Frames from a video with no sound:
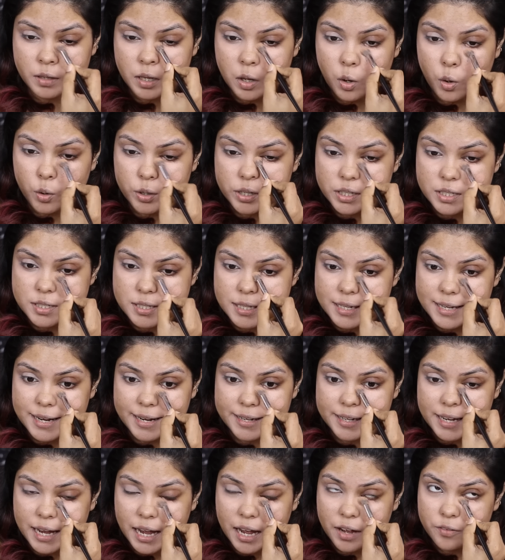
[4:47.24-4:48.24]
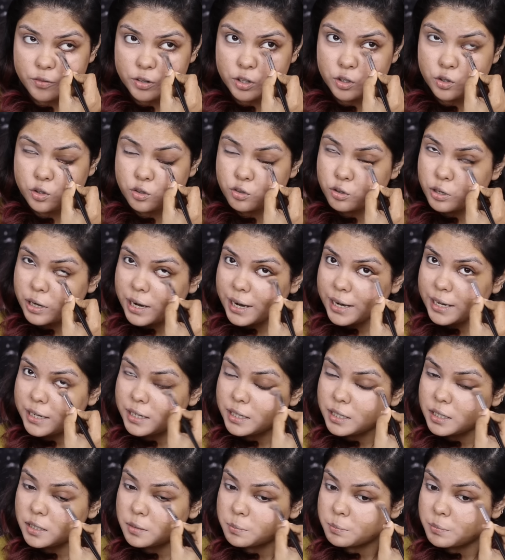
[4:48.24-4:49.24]
Honestly, I haven't
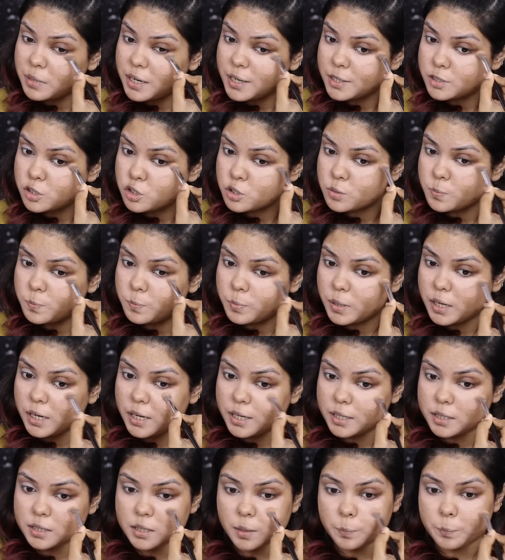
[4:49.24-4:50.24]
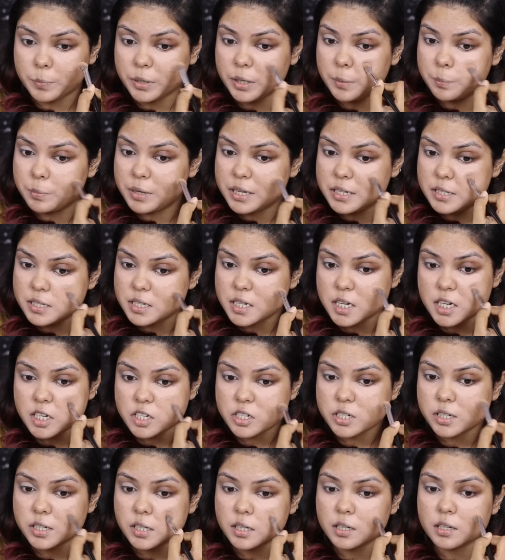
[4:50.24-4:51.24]
tried it much, but the
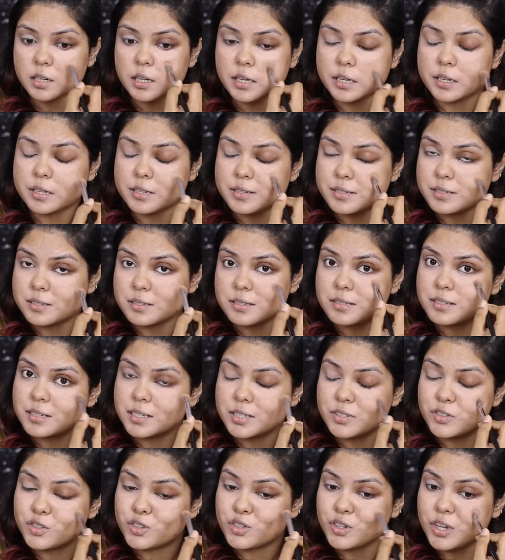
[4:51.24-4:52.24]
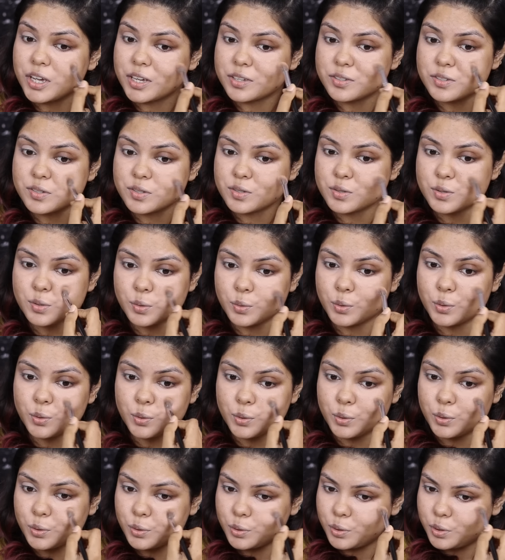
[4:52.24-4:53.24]
pigmentation is just so
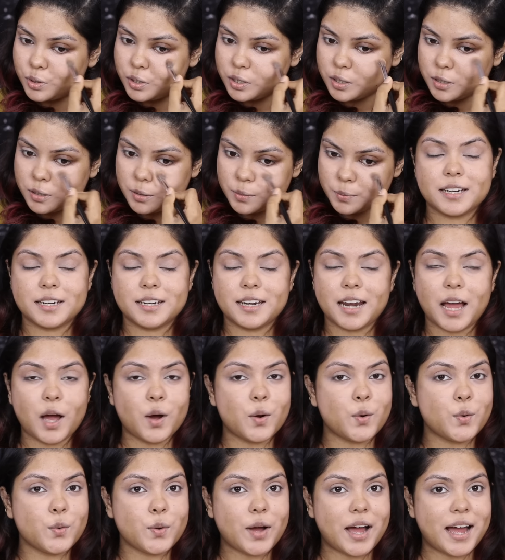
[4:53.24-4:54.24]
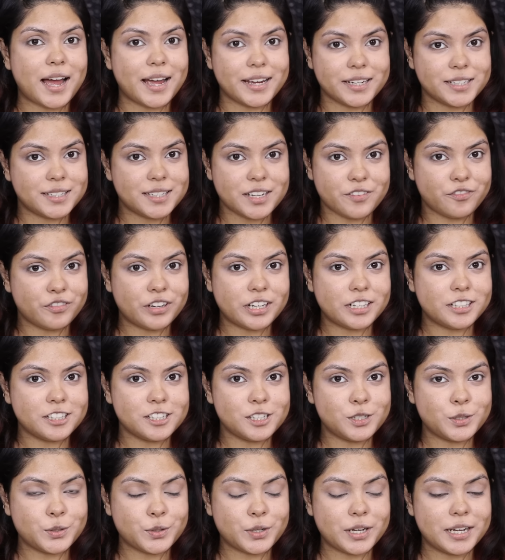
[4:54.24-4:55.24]
good. Now I definitely
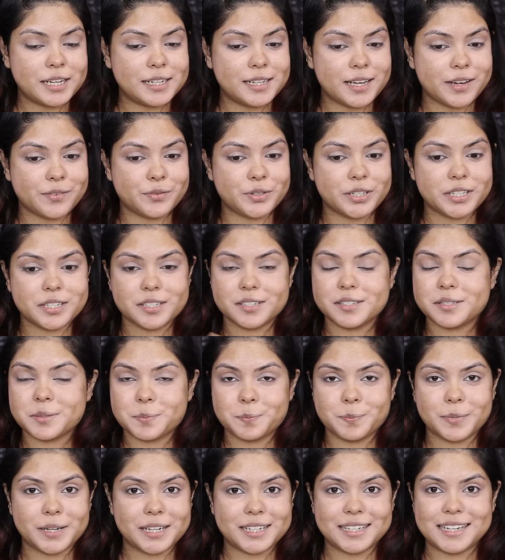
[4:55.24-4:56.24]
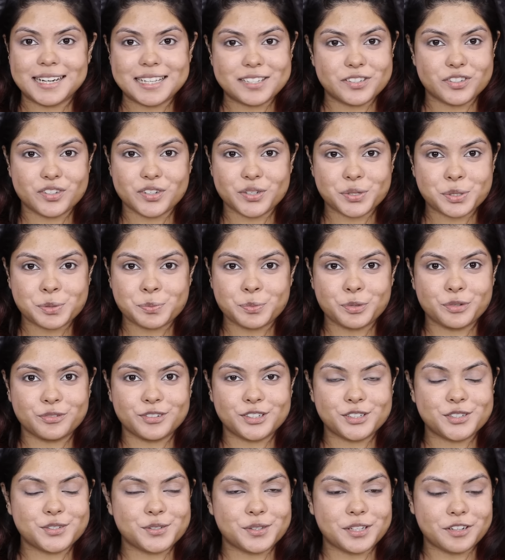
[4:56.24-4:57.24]
look hilarious, but let's just move
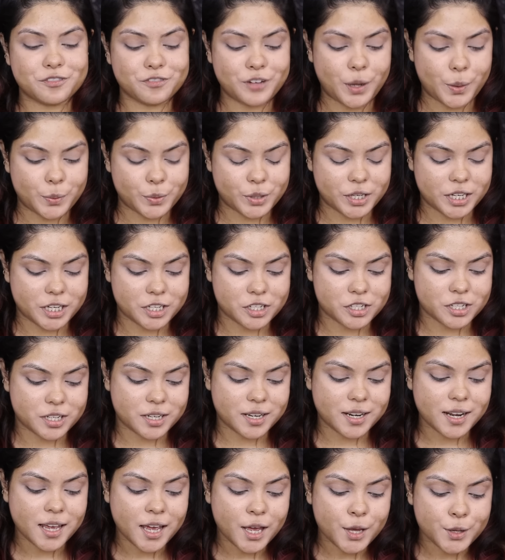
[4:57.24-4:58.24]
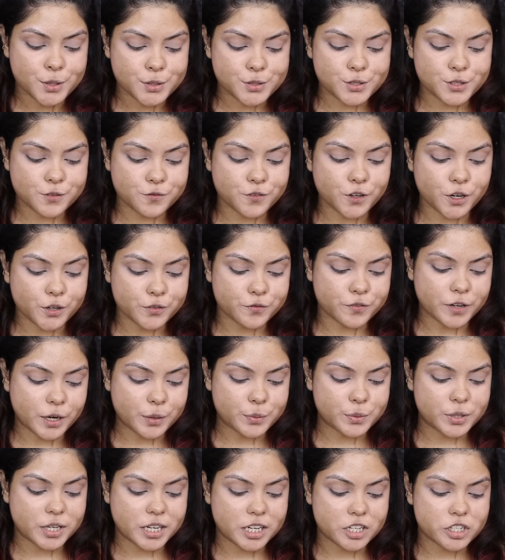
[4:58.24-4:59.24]
on to the foundation. So for
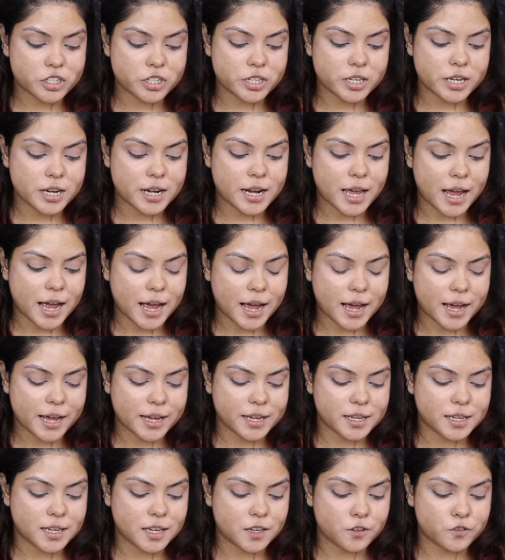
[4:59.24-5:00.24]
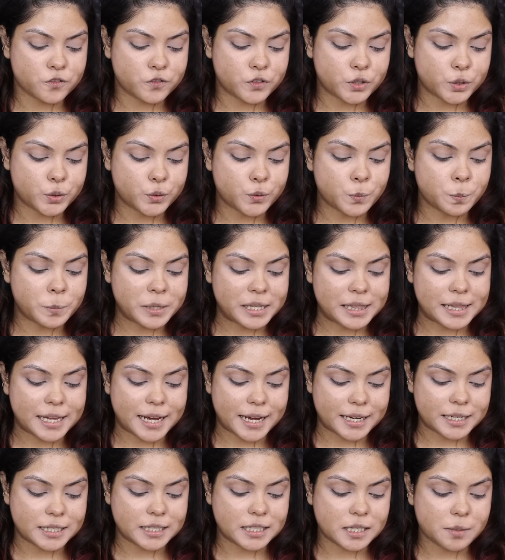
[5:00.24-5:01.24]
foundation, I gave you
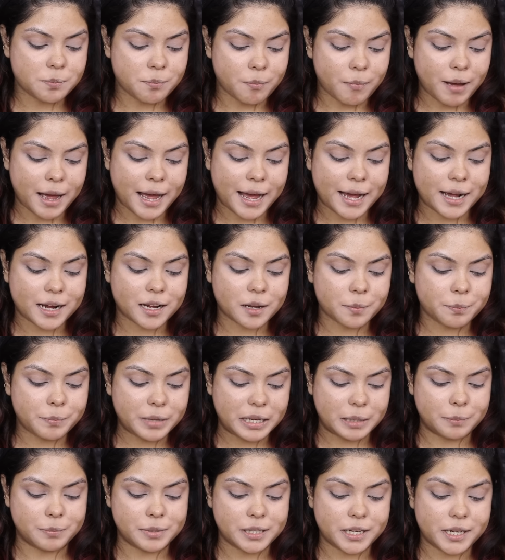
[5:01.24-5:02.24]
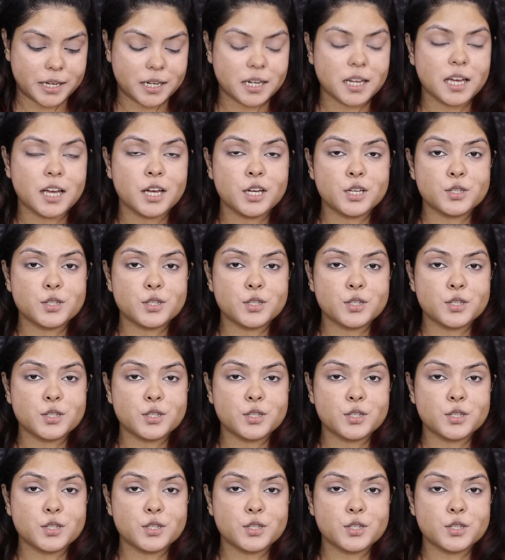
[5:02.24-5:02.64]
Milani, MAC, Maybelline.